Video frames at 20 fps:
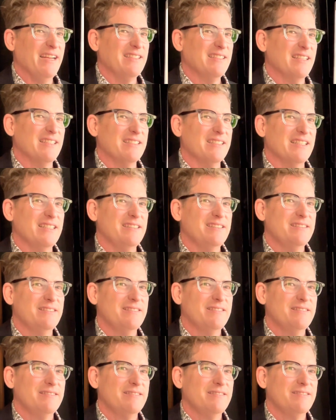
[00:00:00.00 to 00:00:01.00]
does it?
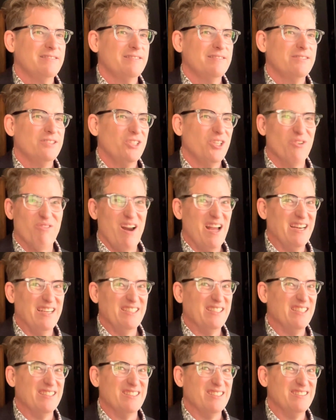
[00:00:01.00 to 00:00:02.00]
You're right, it
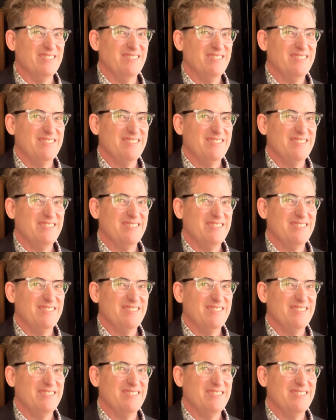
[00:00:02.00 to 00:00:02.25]
doesn't.